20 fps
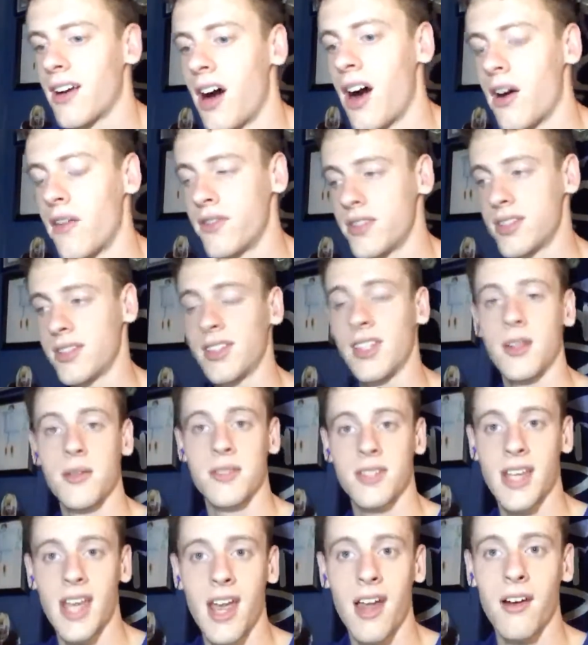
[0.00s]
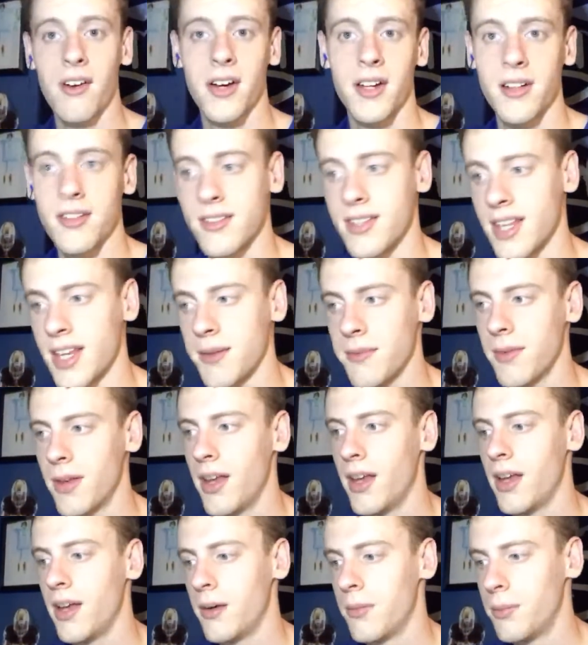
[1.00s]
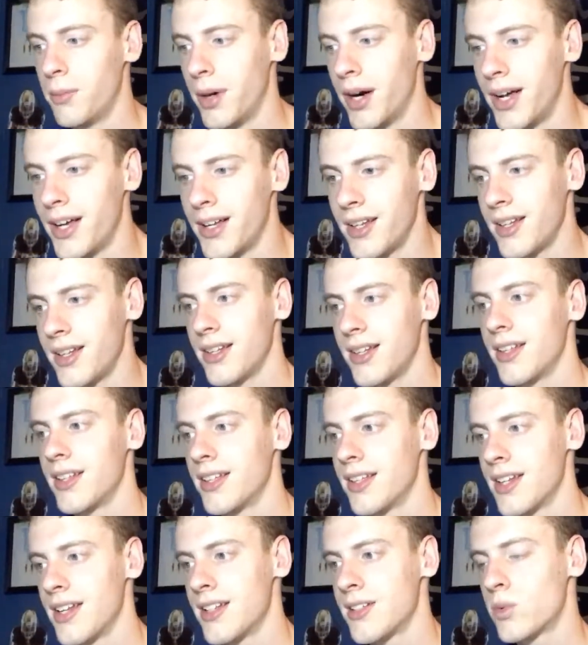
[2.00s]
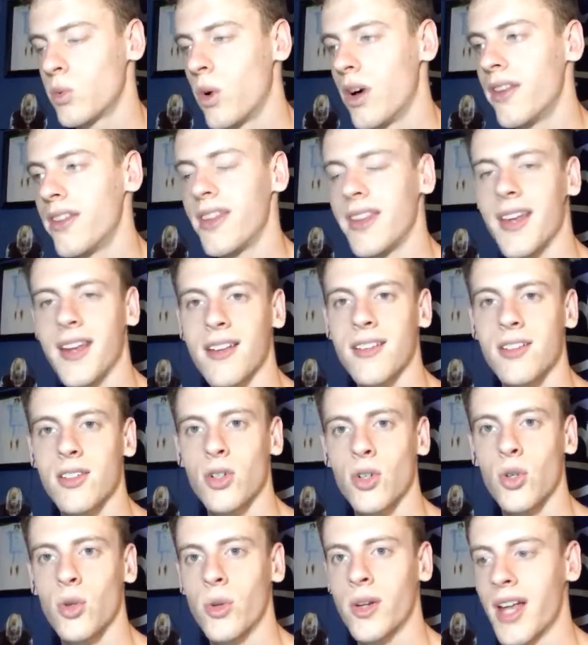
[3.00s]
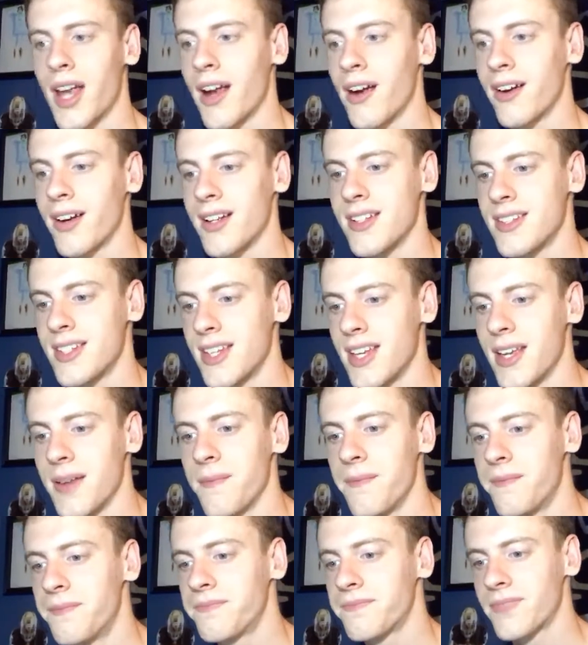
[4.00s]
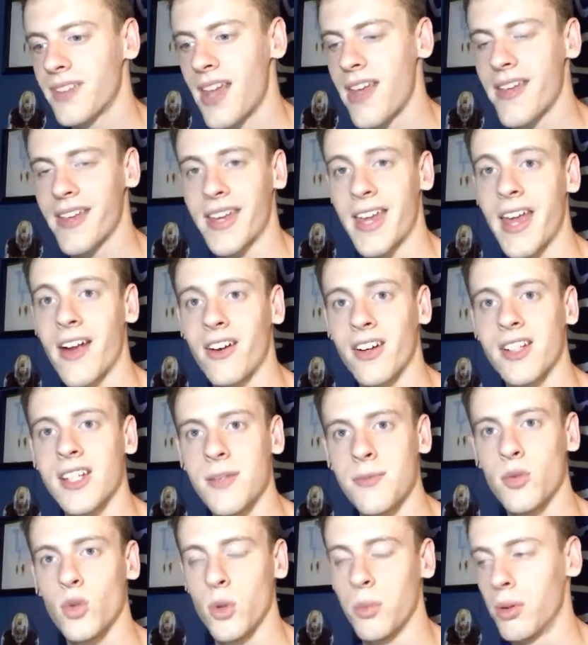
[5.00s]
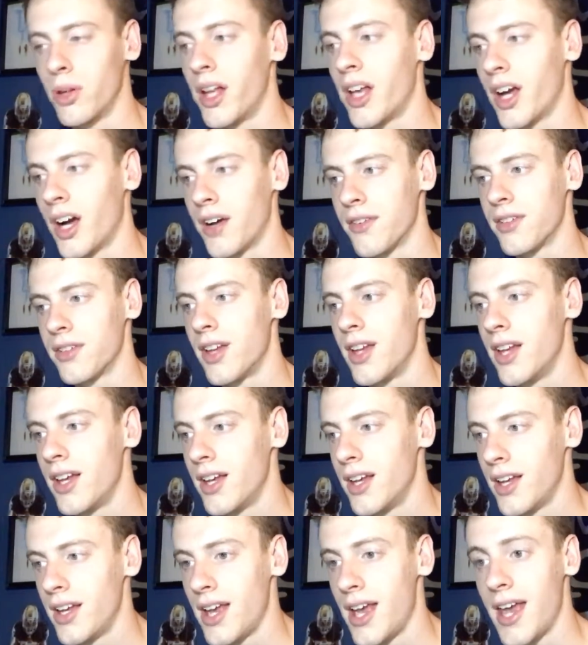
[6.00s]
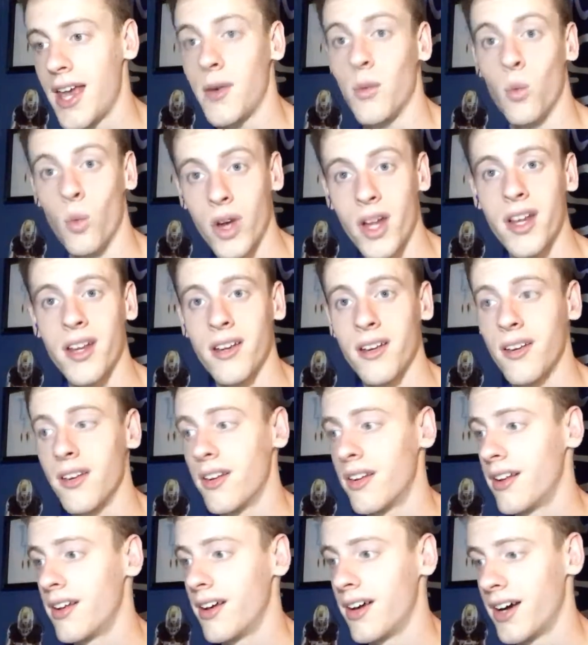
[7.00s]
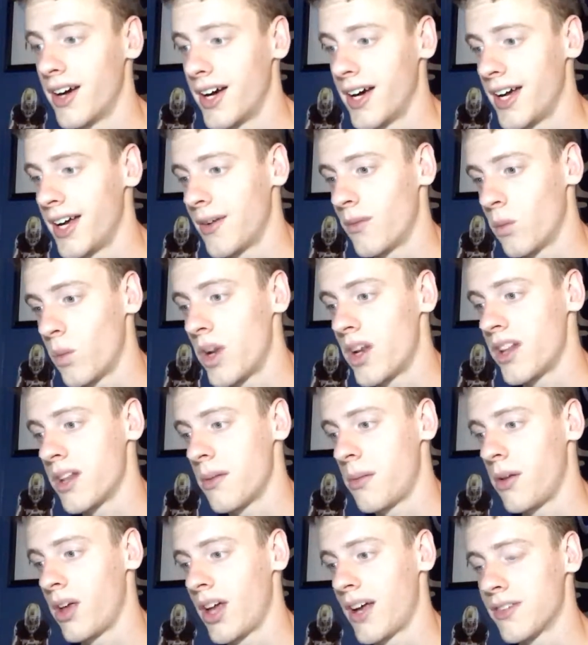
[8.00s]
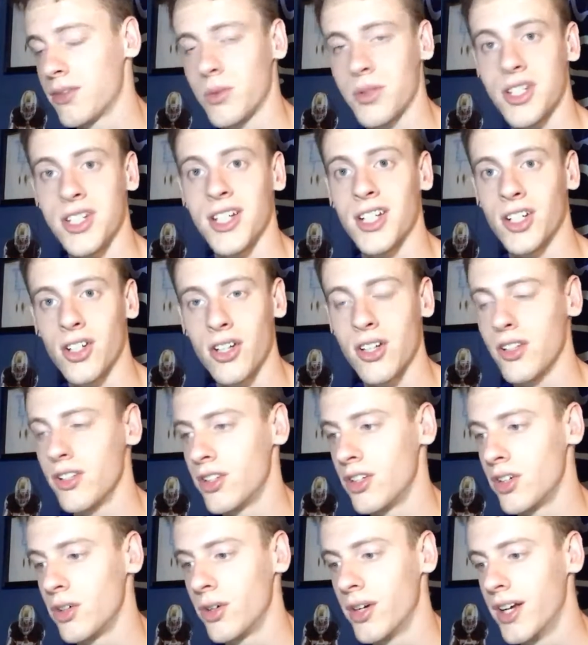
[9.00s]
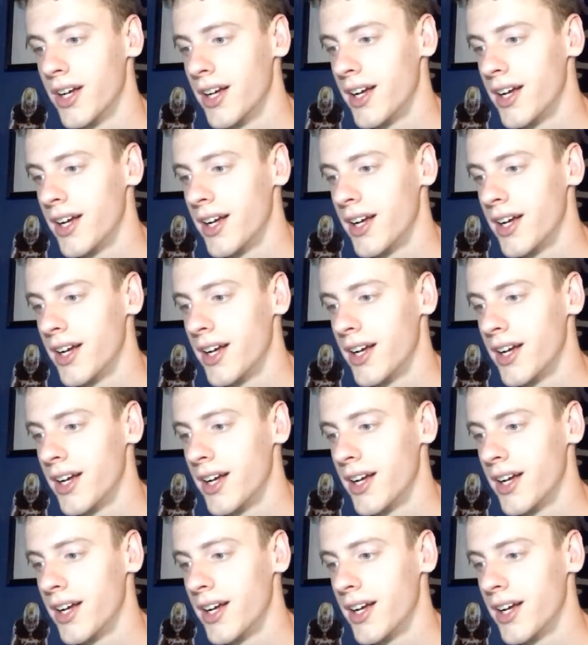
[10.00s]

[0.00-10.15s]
Obviously, he was carrying the team. But it's one thing to carry a team and carry a team to a playoff and win in the playoffs, which he couldn't do.